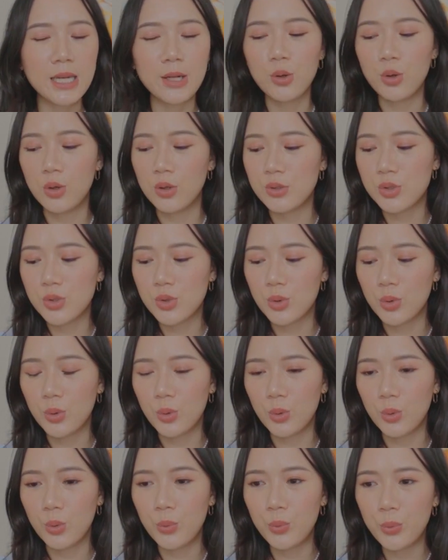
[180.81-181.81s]
and
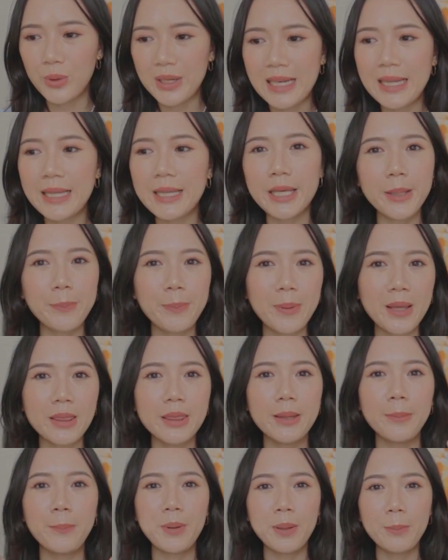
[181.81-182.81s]
also really
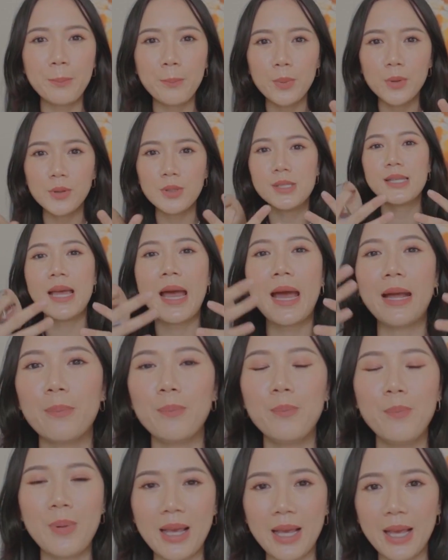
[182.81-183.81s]
keeping the pimples at
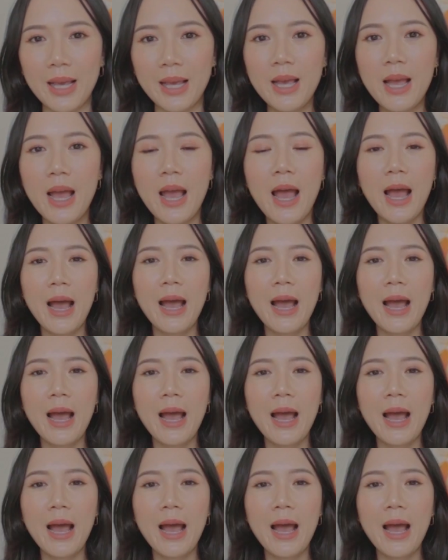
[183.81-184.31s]
bay.